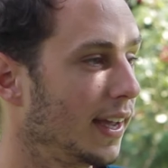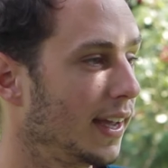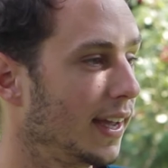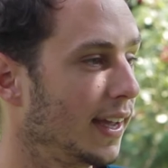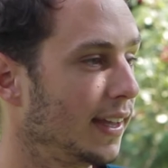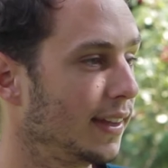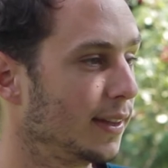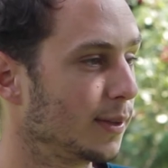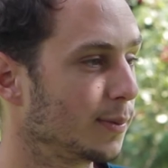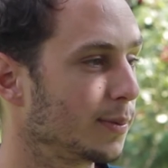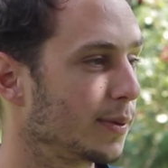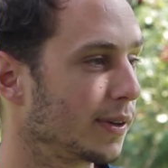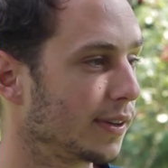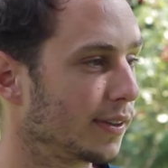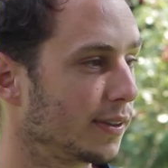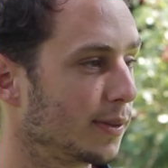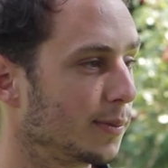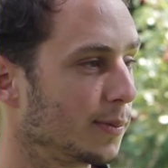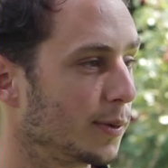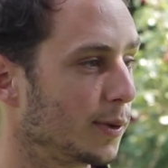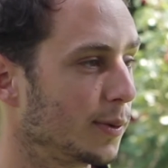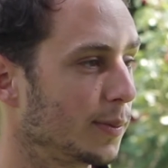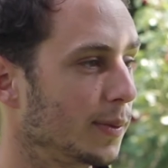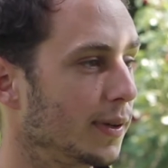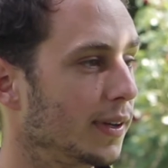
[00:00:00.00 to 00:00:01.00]
in the present
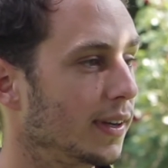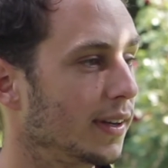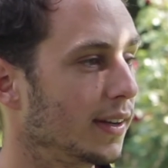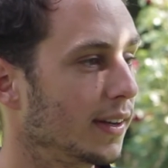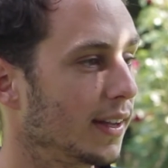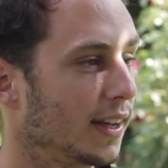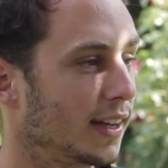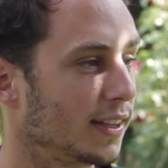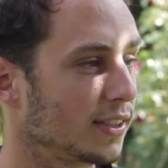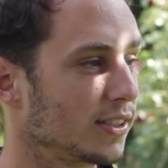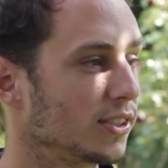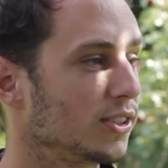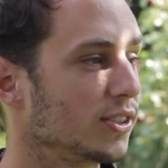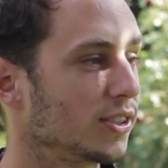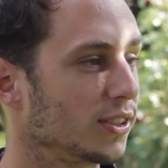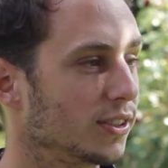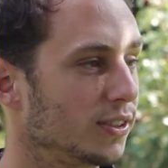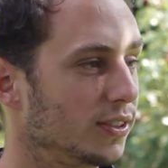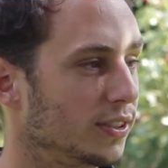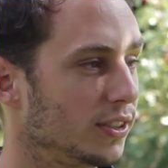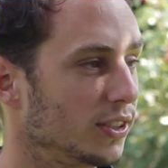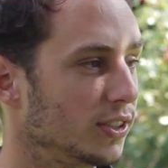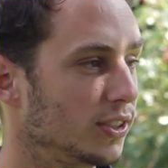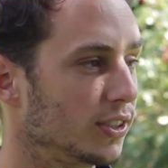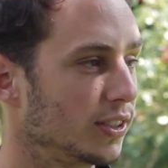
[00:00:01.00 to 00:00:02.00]
moment, as a
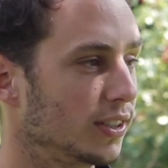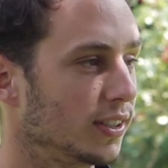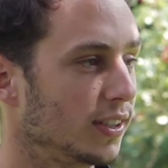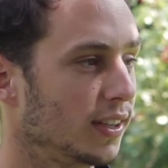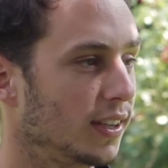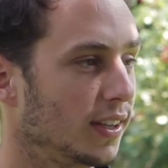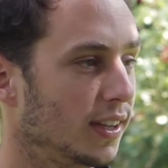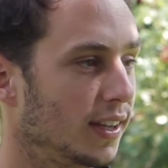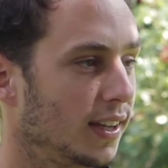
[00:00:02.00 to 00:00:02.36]
generation,